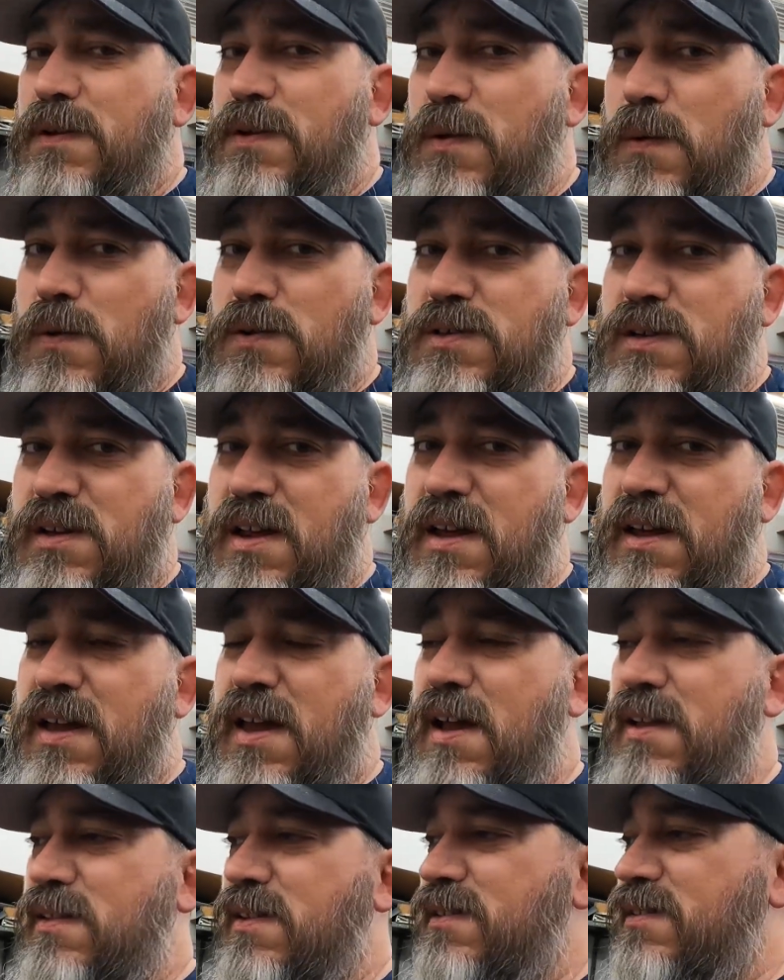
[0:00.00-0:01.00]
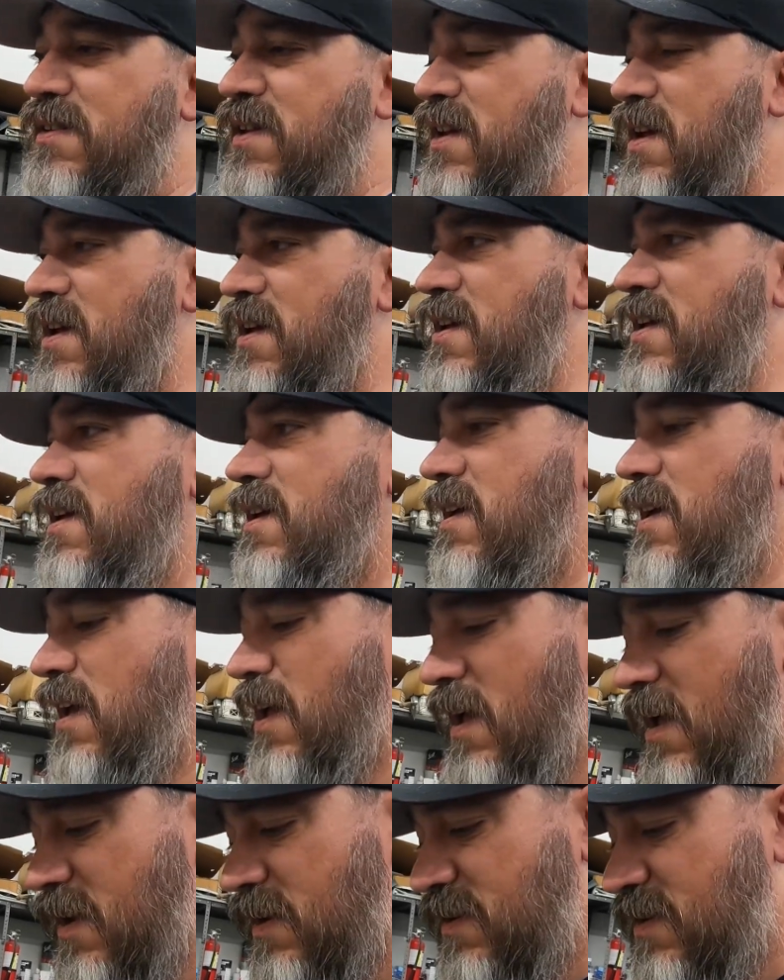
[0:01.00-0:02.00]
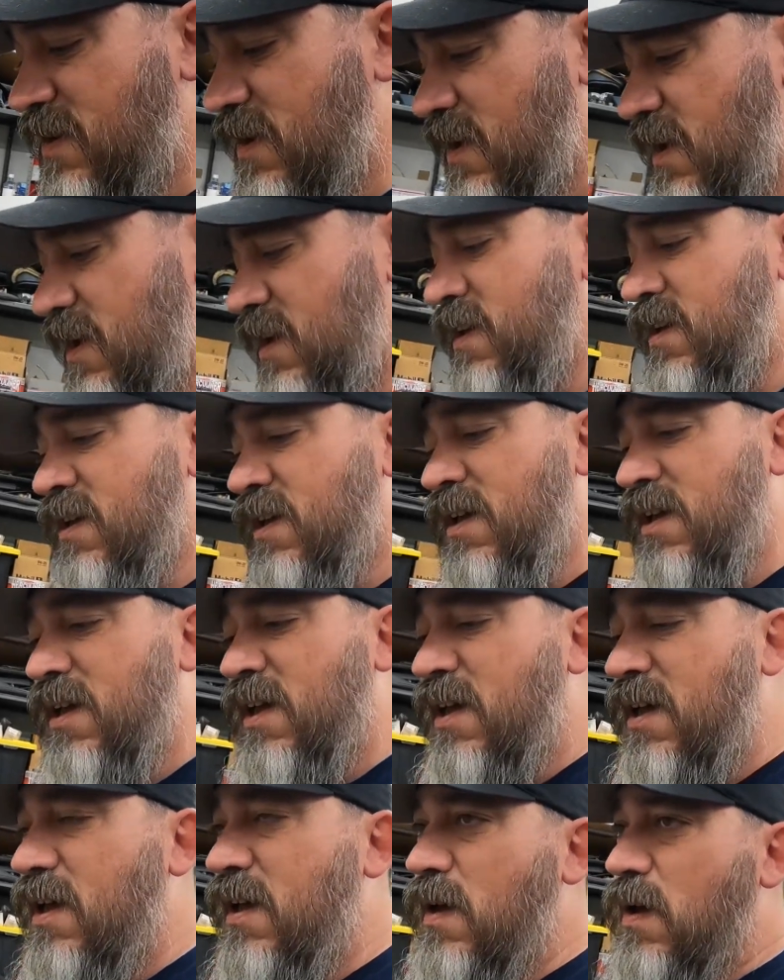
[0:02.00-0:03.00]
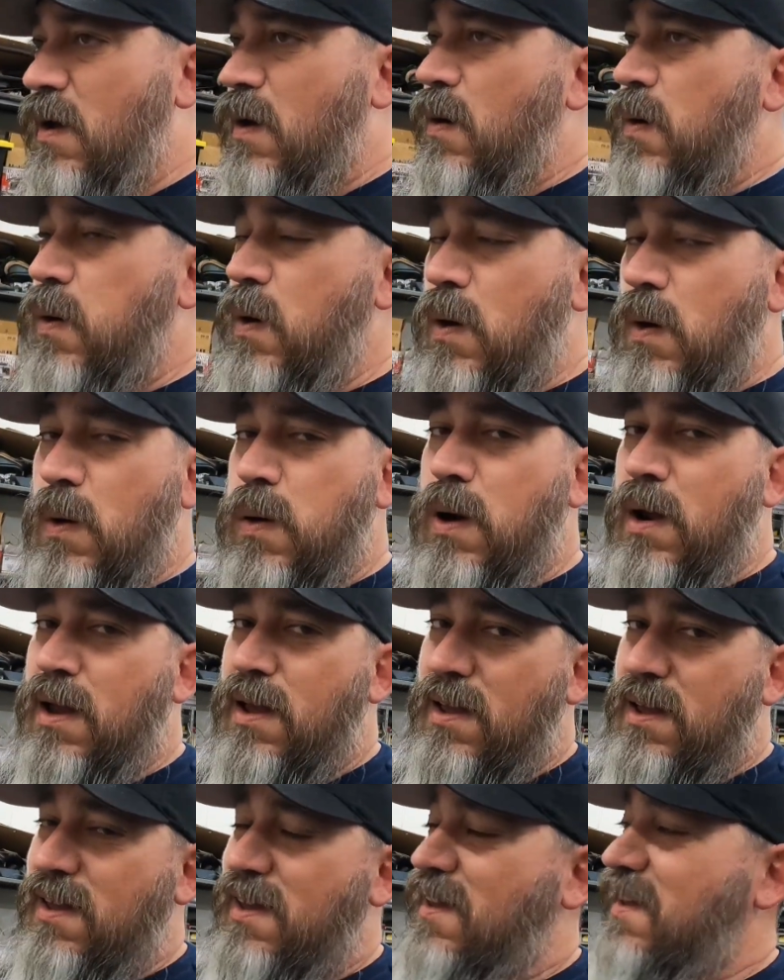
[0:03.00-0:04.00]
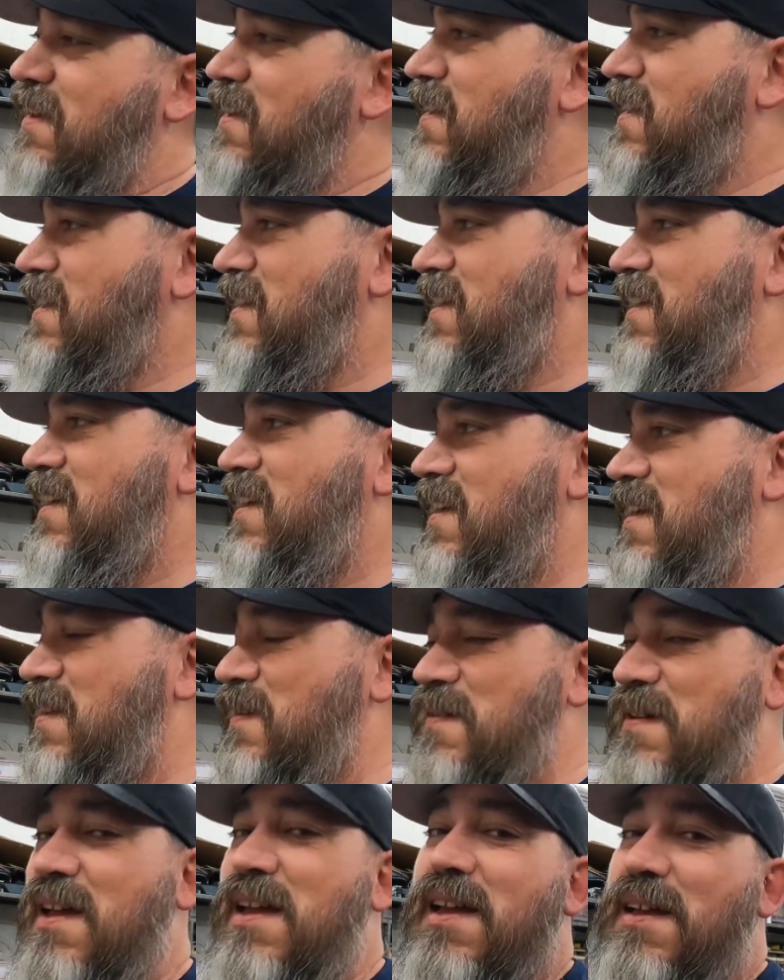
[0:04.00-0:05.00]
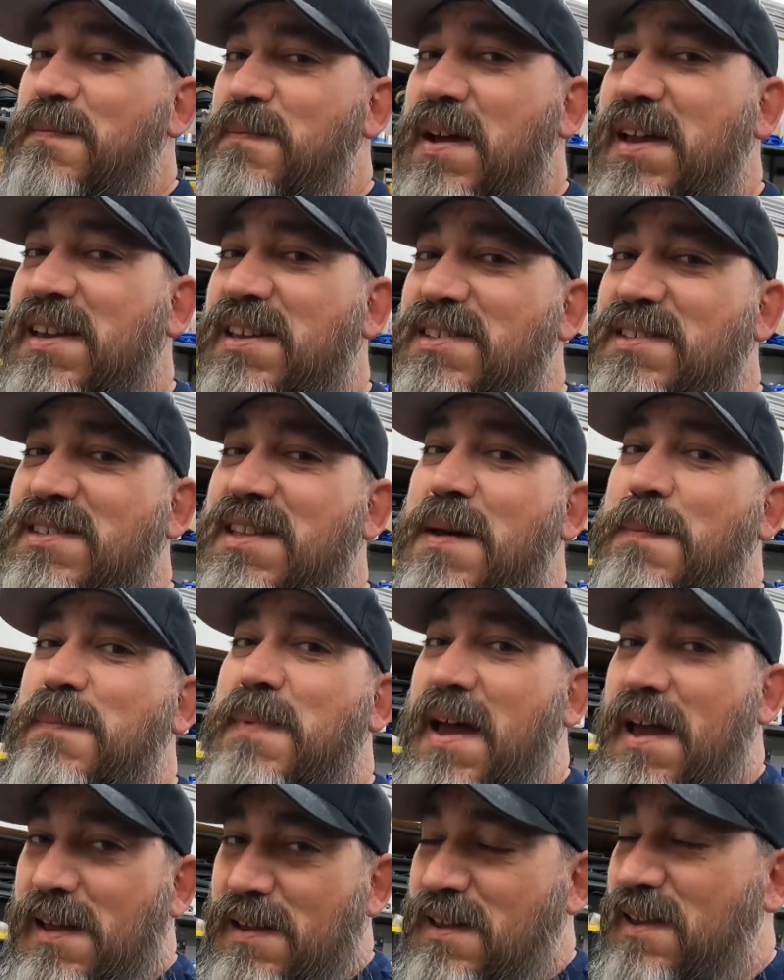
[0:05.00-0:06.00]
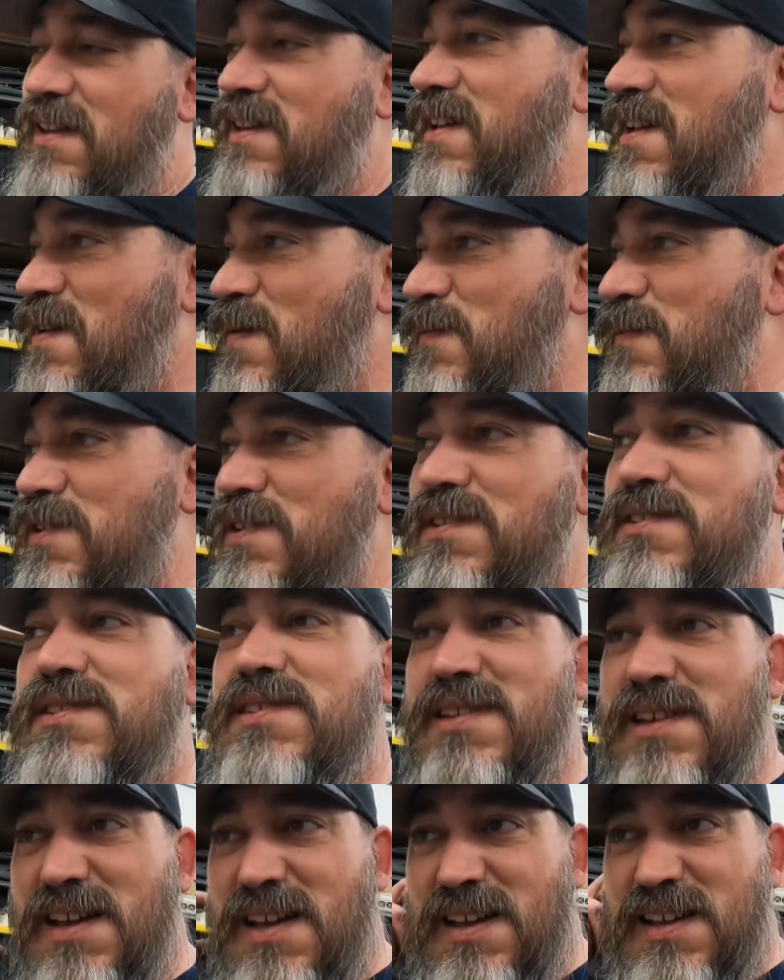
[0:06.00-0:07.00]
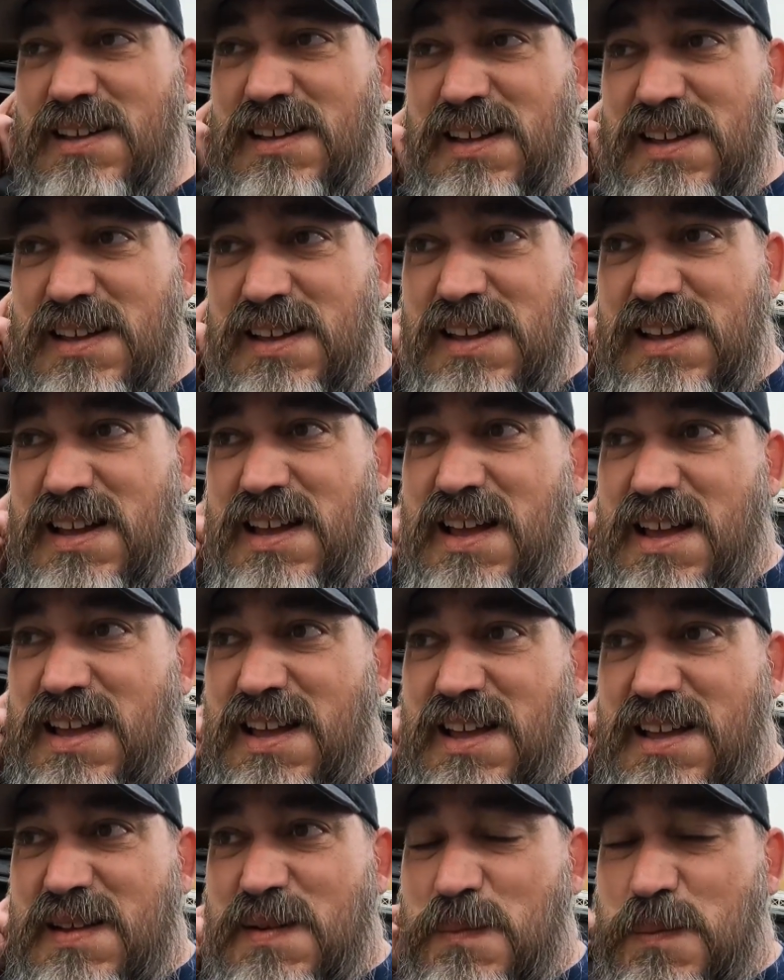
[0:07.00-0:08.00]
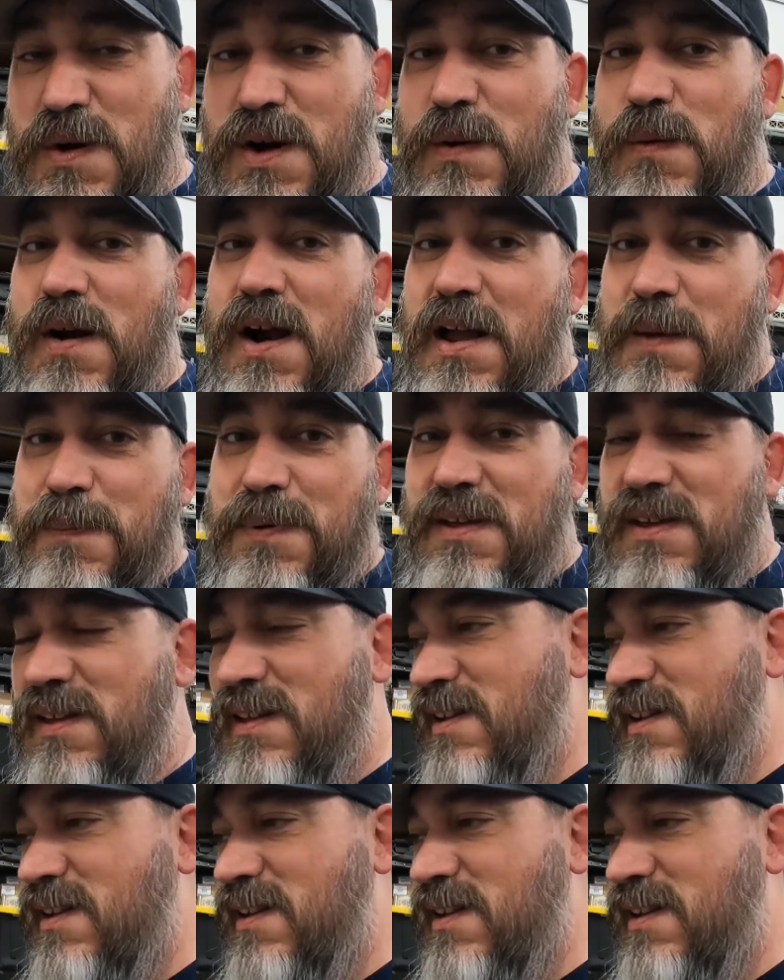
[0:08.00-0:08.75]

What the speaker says: up the doors on that guy the other day, and whew, it make you step back. It was pretty ripe.